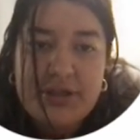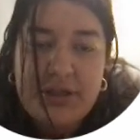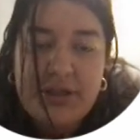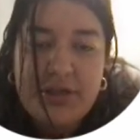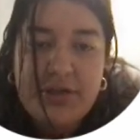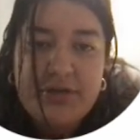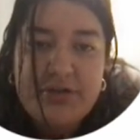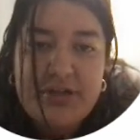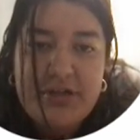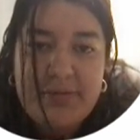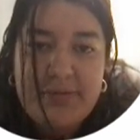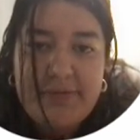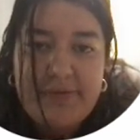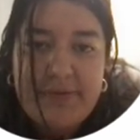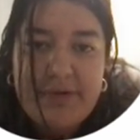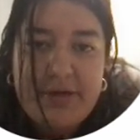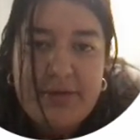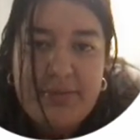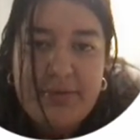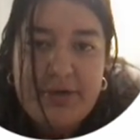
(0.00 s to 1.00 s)
Another type of
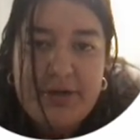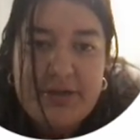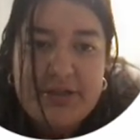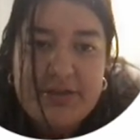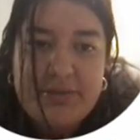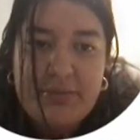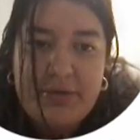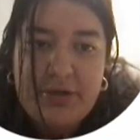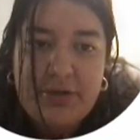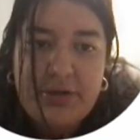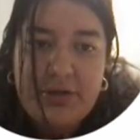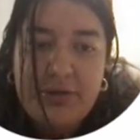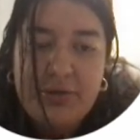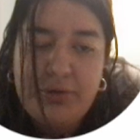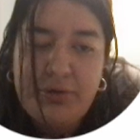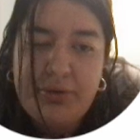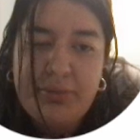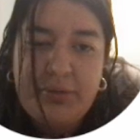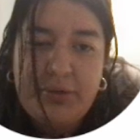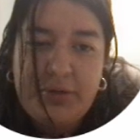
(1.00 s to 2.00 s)
inhibitor is a
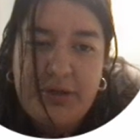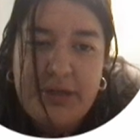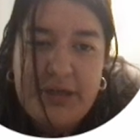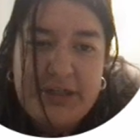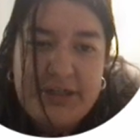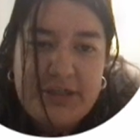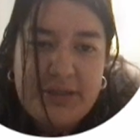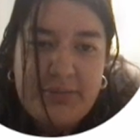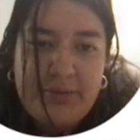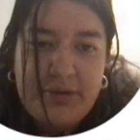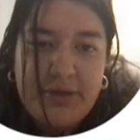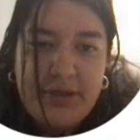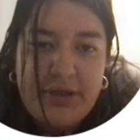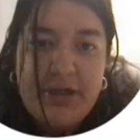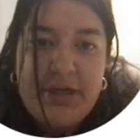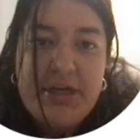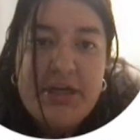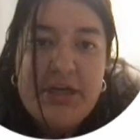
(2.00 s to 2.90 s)
monoclonal antibody,